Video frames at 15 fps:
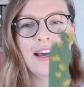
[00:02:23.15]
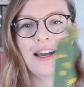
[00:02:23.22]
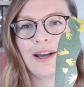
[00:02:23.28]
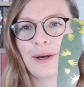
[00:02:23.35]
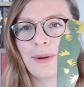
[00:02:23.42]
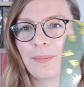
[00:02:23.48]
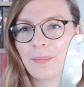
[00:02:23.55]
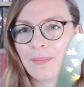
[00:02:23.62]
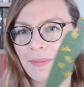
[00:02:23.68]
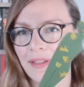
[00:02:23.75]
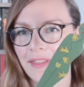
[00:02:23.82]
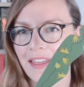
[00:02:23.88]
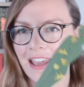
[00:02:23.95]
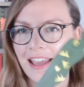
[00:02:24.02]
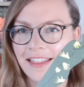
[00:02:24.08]

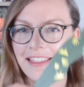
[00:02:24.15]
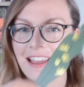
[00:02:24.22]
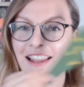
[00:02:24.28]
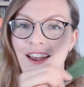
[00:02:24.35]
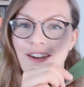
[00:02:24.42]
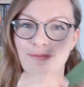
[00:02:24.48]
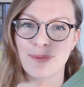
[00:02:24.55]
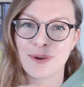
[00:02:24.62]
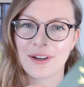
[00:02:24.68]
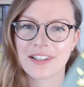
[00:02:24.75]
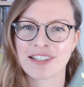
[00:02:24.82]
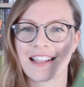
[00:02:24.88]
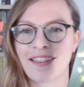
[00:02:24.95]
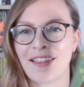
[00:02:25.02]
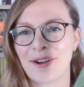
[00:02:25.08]
But they love
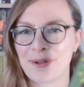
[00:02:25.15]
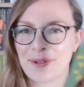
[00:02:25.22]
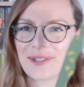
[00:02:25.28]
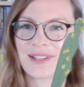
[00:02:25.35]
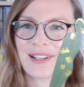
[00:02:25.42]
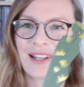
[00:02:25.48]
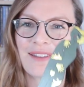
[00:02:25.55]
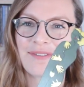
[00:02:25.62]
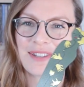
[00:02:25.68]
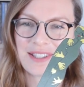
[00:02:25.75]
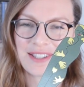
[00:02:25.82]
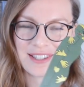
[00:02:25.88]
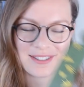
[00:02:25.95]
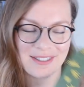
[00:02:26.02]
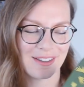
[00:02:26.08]
books and they're also
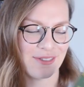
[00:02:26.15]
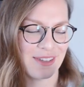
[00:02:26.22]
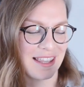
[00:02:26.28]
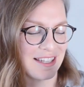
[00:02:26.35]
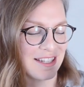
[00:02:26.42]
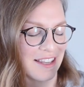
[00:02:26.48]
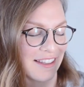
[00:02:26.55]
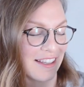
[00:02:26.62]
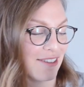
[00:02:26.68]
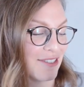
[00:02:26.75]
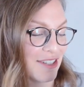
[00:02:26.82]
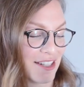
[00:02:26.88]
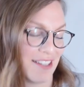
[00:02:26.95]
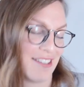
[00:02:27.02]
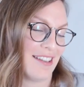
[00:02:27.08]
lovers with each other,
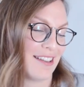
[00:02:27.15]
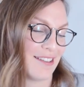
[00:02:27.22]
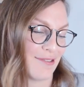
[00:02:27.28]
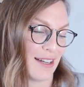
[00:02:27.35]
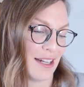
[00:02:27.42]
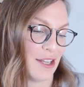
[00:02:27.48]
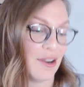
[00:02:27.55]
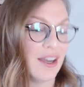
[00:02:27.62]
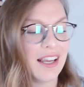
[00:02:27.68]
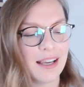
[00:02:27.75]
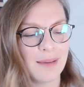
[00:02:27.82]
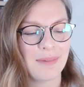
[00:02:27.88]
which is really cute.